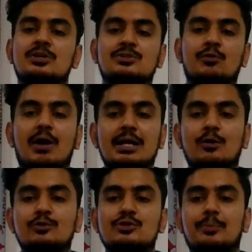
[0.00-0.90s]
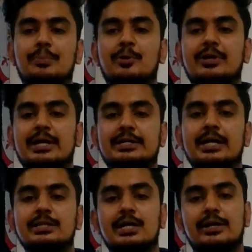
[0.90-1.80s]
So while also
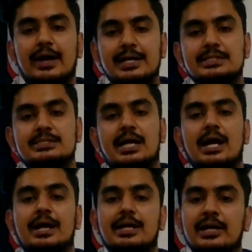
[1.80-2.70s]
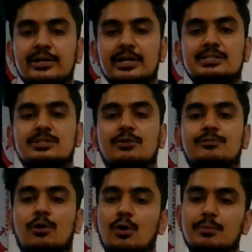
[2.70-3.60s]
protecting the rights and interests
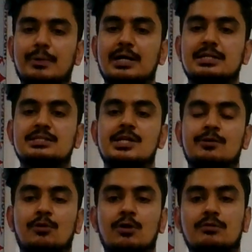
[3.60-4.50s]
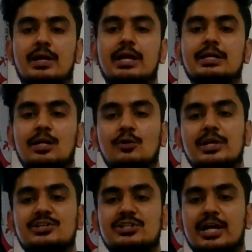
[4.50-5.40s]
of all parties involved,
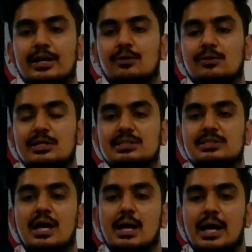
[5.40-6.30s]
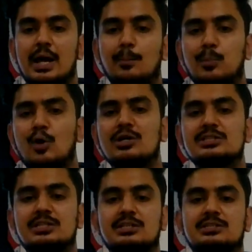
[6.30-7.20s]
including shareholders,
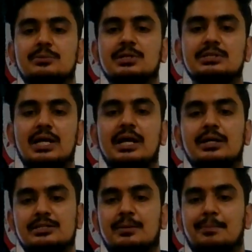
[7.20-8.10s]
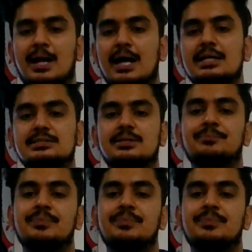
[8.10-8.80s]
employees, customers and suppliers,